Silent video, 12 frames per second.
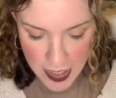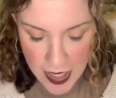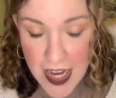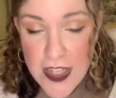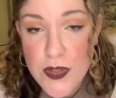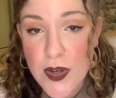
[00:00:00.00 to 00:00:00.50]

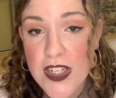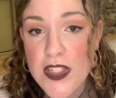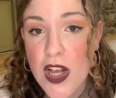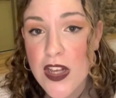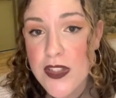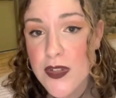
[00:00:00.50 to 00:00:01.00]
It's great to
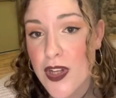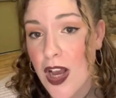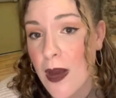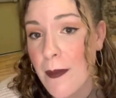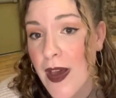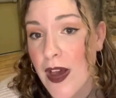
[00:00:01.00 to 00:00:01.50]
also talk
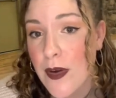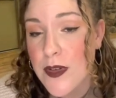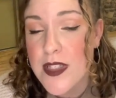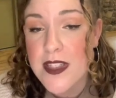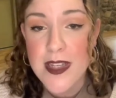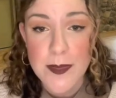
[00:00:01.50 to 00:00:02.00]
about
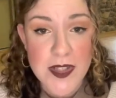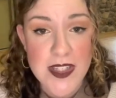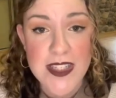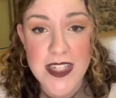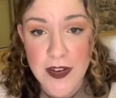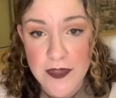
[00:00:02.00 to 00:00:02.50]
substance
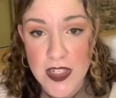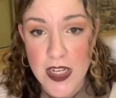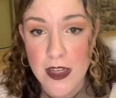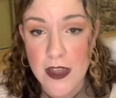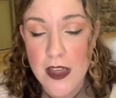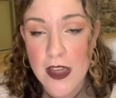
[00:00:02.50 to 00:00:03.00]
safety.